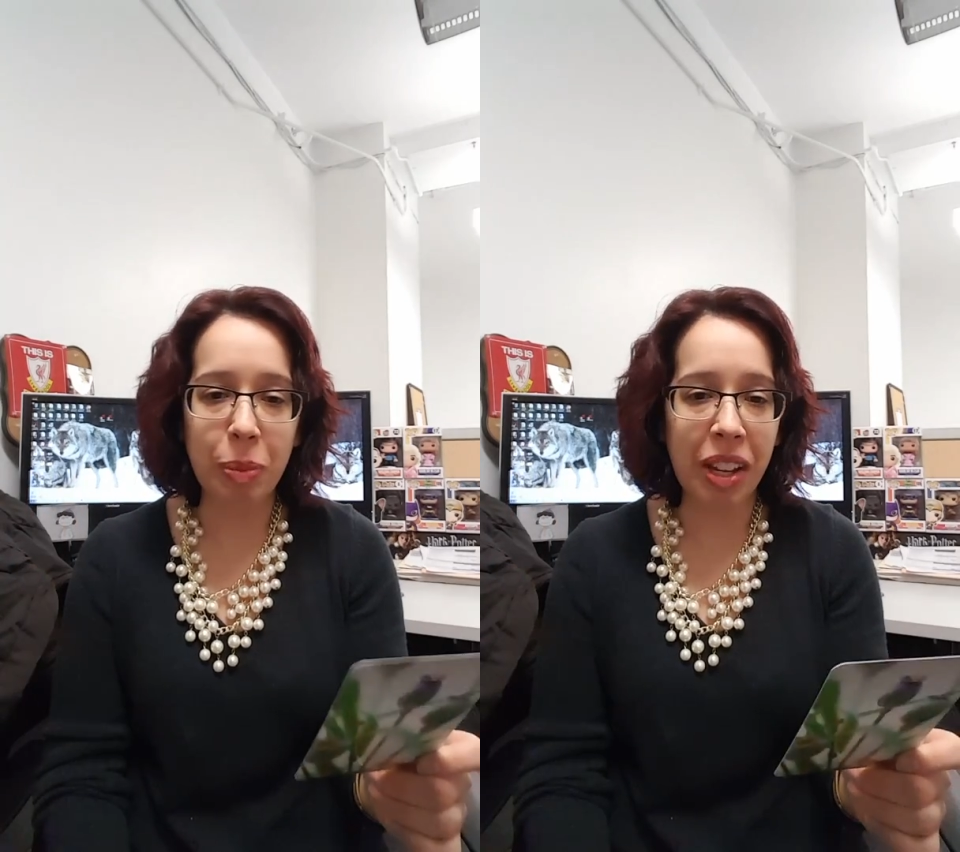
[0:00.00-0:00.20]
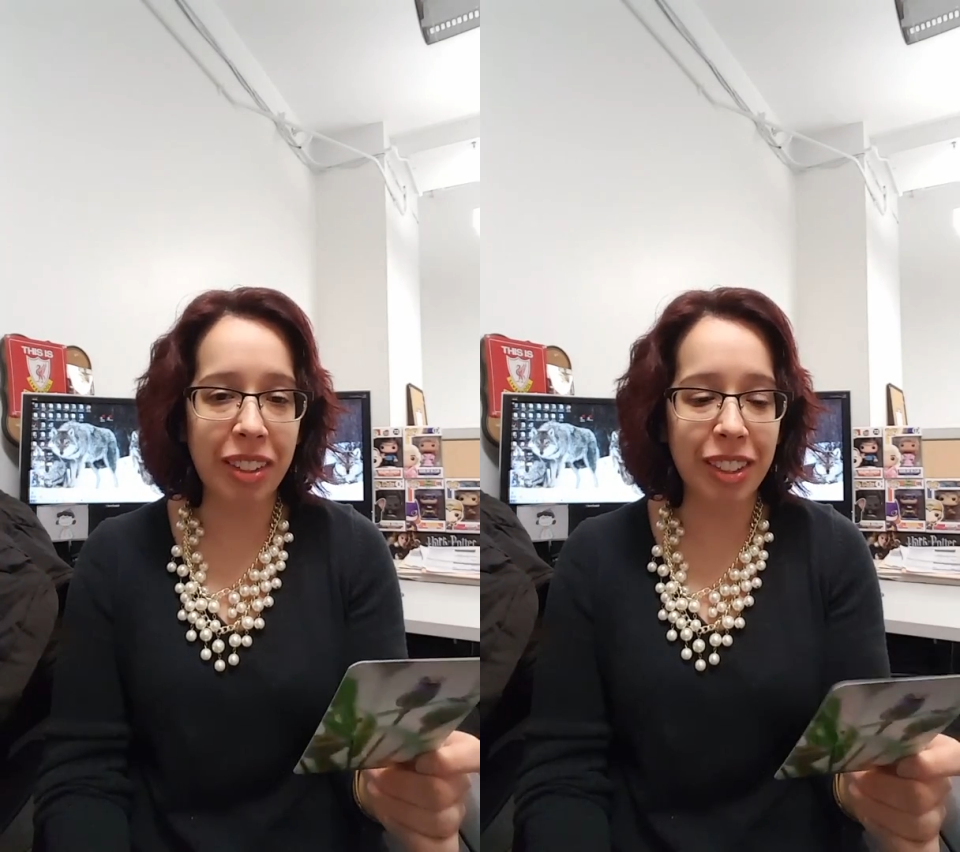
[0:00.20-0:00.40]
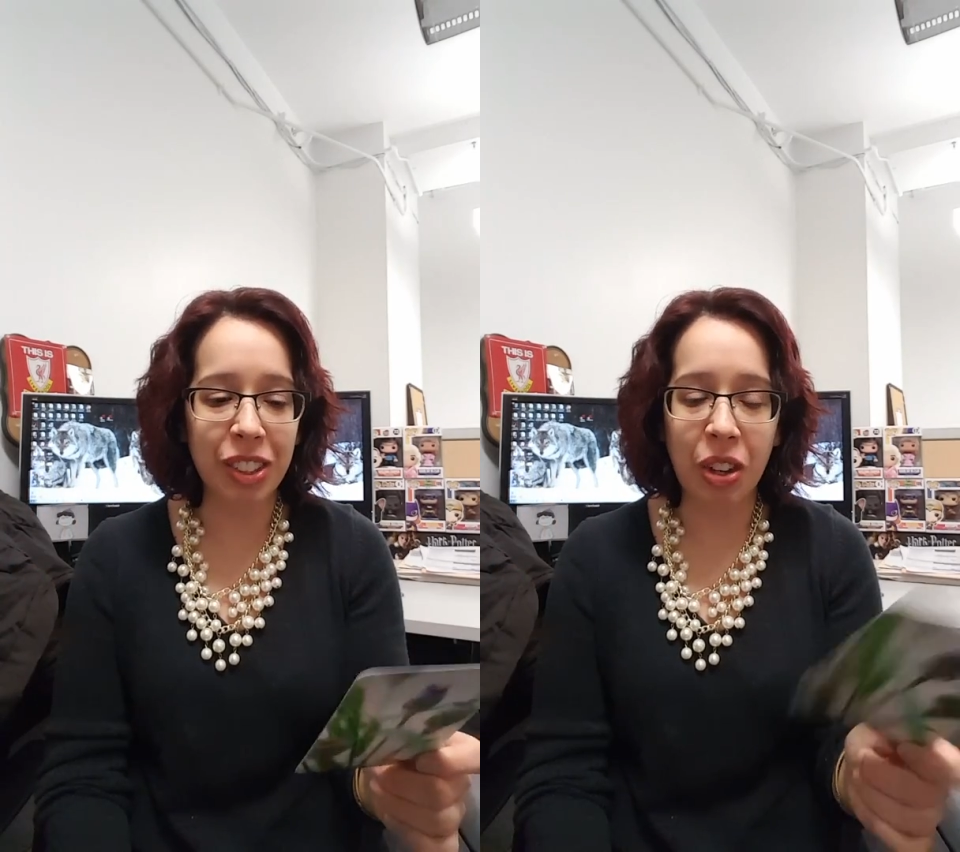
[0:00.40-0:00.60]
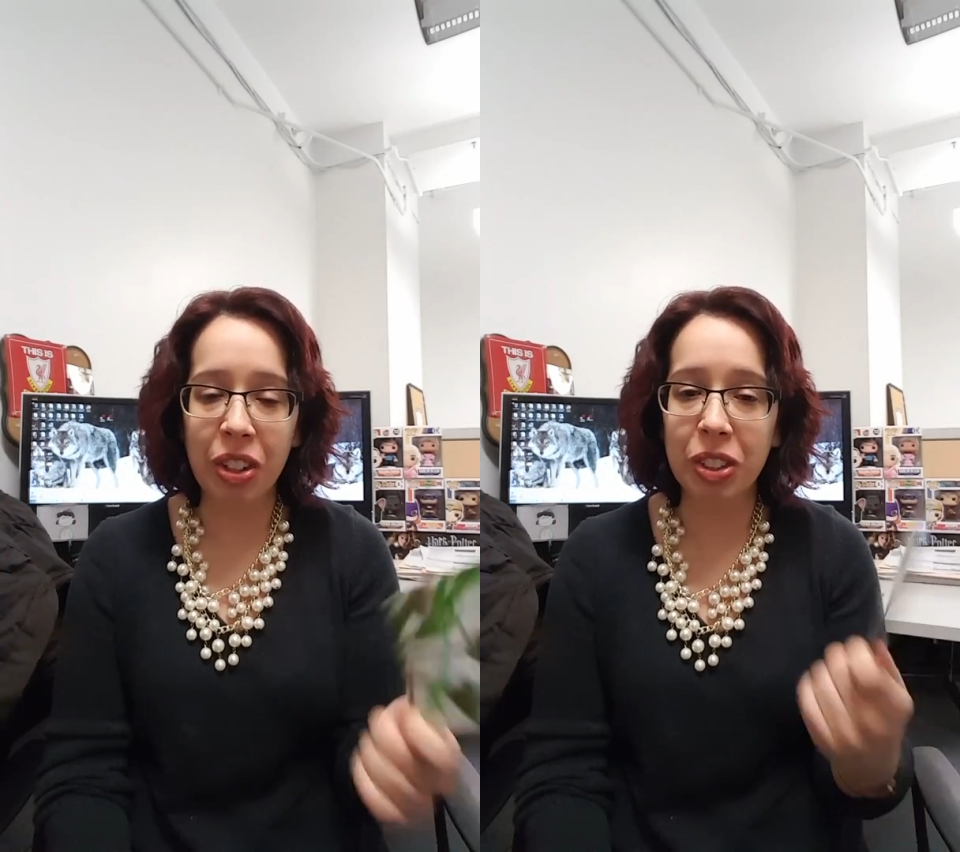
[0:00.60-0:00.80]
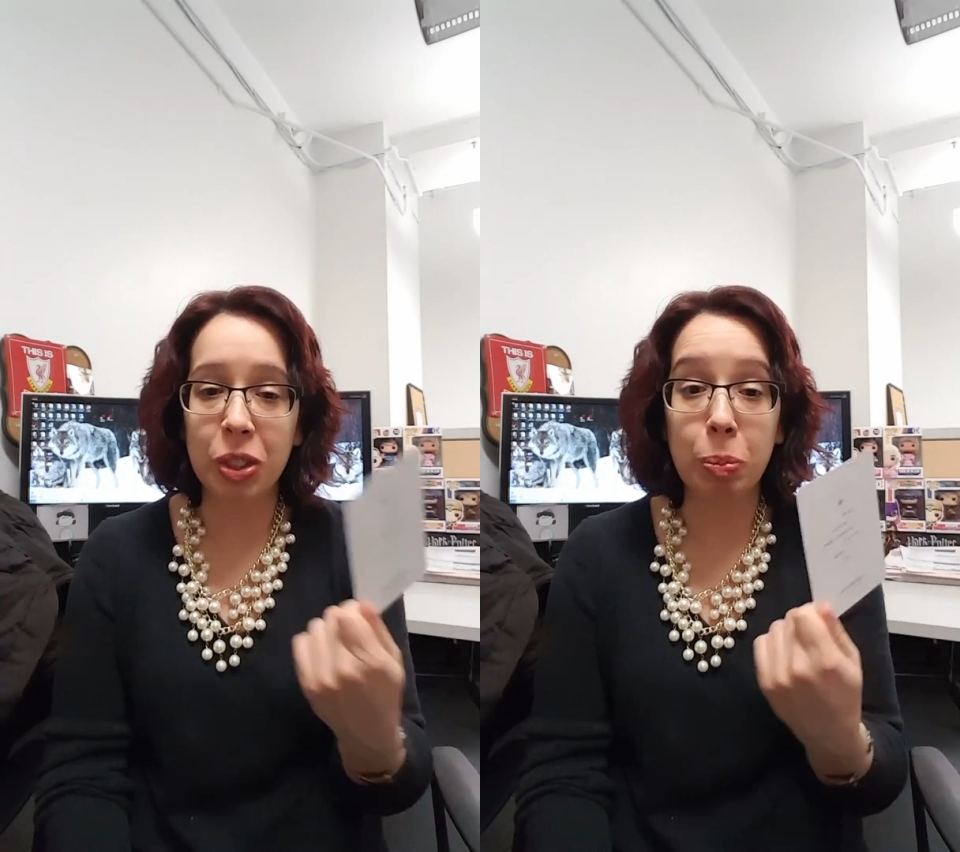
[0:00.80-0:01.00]
man, these
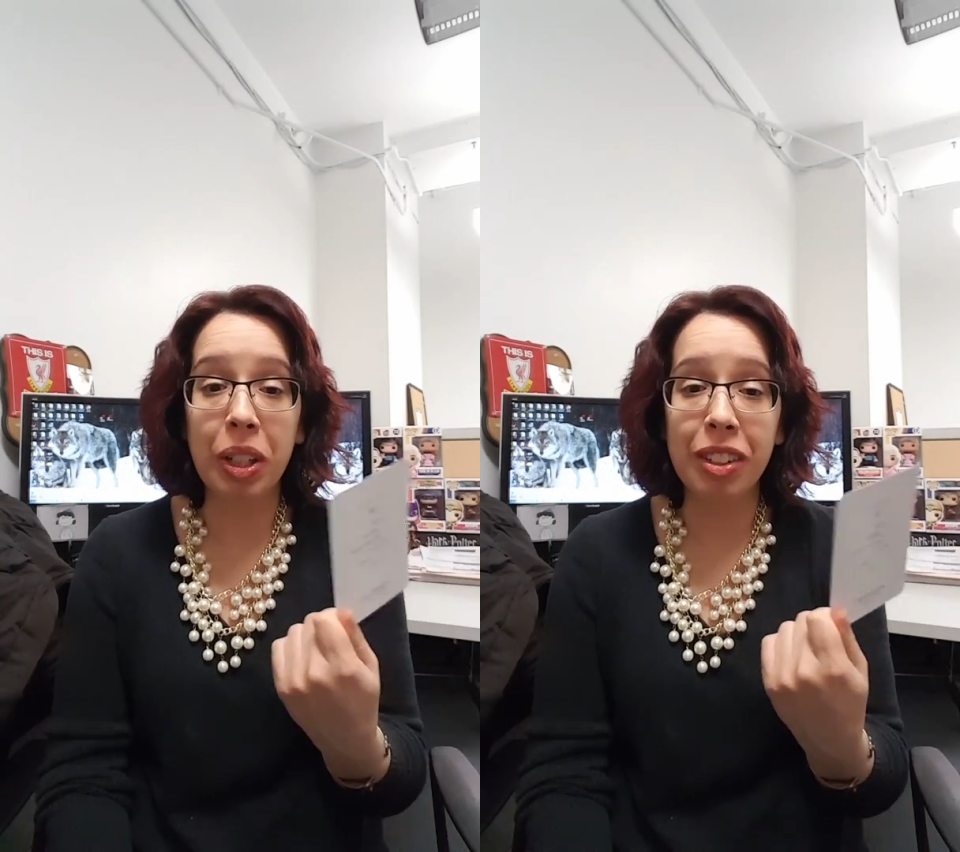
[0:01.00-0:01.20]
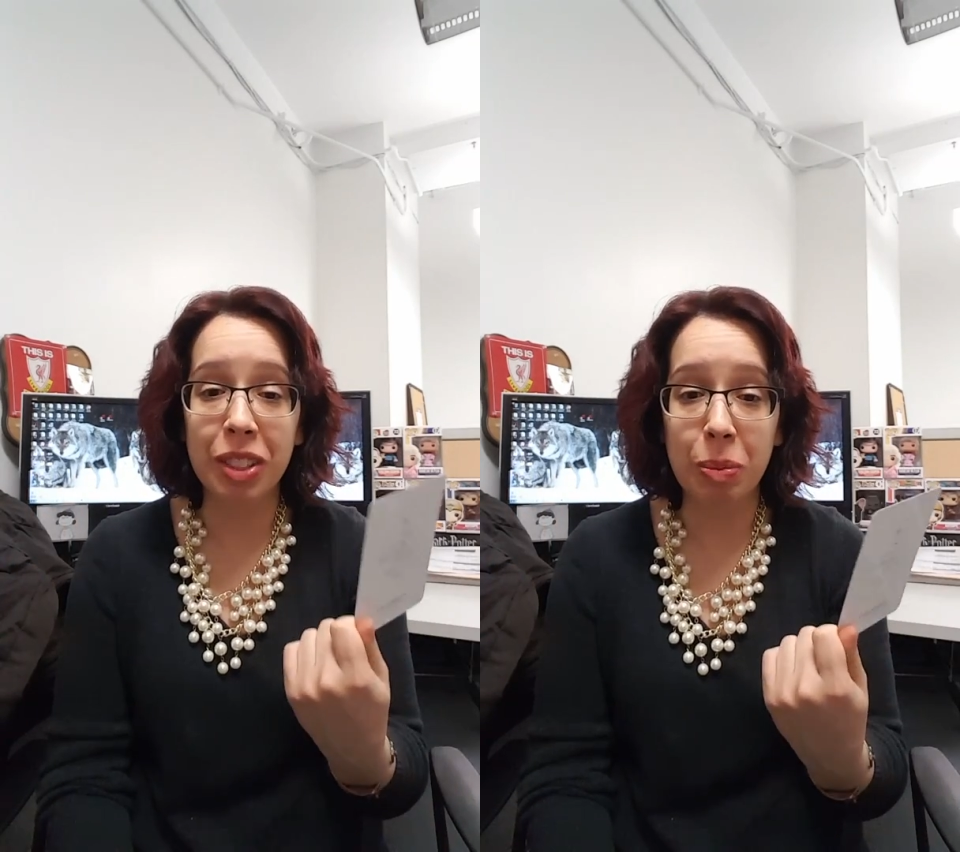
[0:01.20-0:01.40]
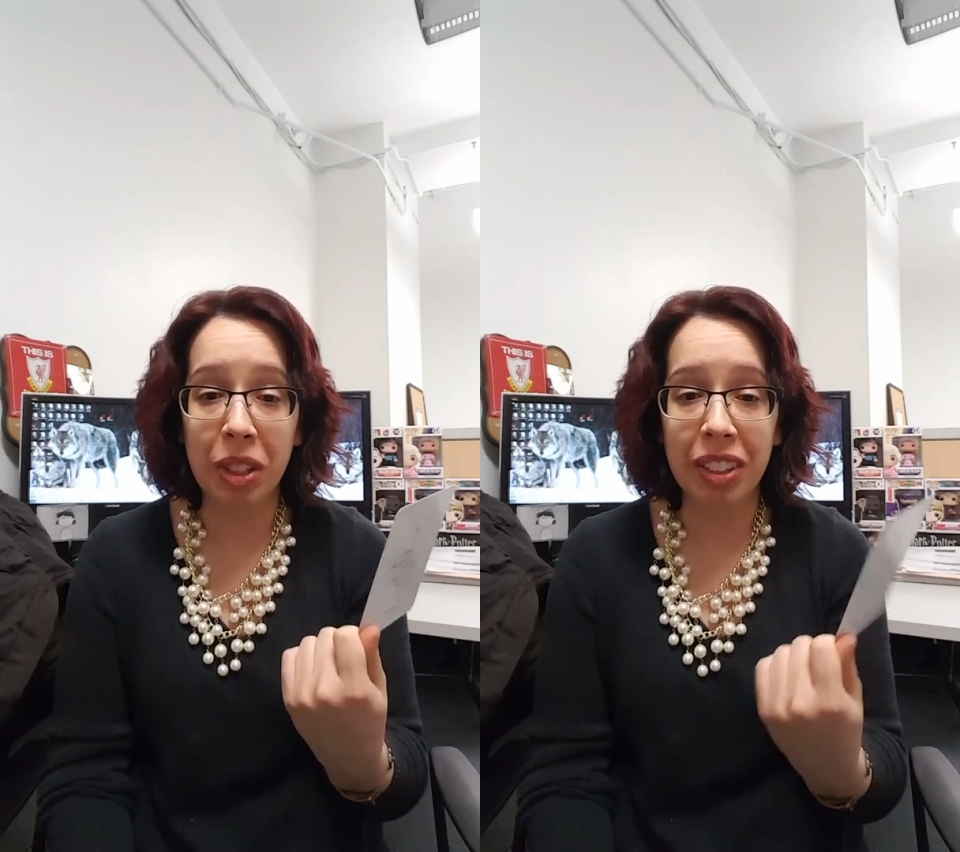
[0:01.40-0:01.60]
cards are speaking to me.